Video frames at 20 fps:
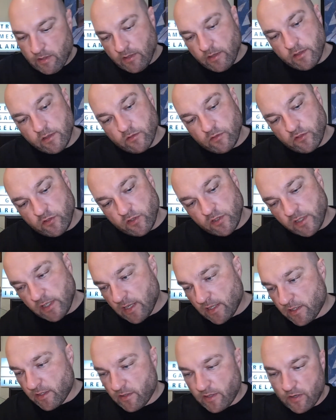So Just
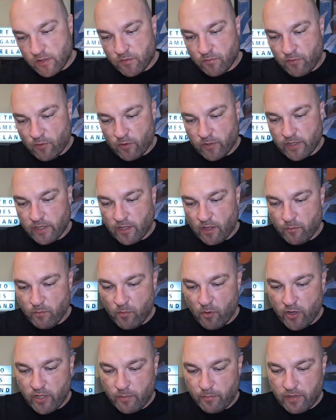Dance twenty fourteen. I
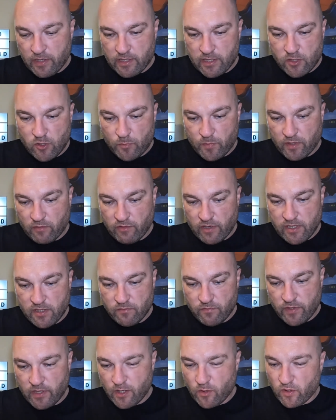might have picked this up in a
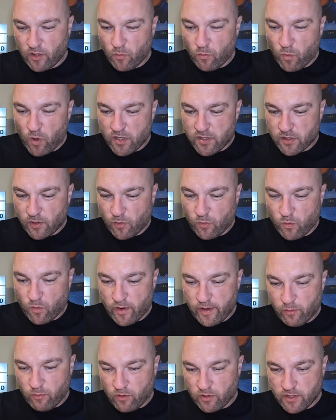recent video and it wasn't
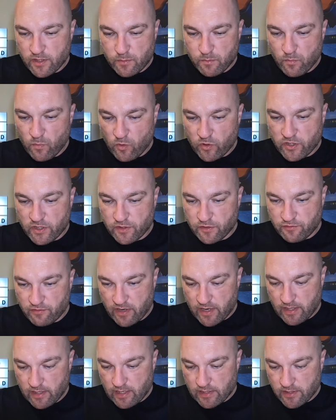quite worth as much in
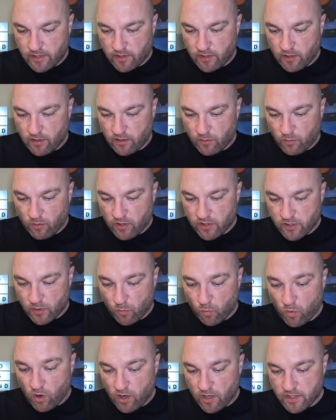trade as I thought it was, or
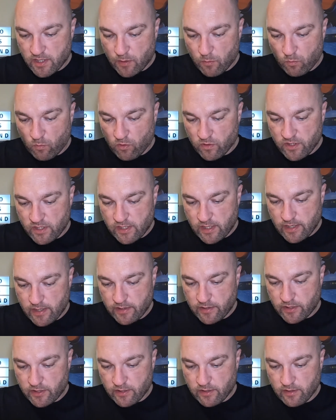was at one
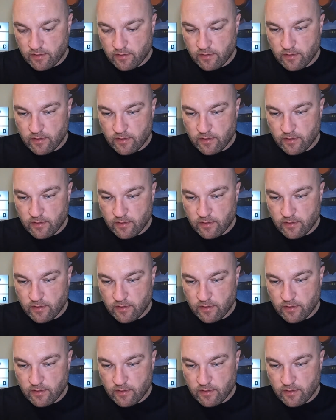stage.